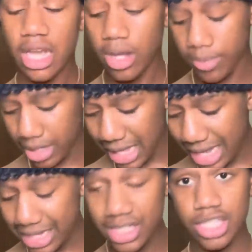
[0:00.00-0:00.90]
um, the Glock
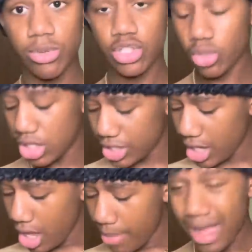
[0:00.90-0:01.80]
18C was
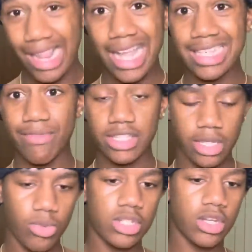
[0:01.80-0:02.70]
200. My Glock
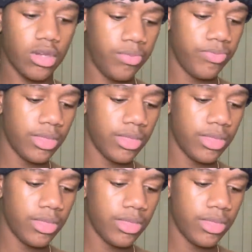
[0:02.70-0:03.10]
17 was um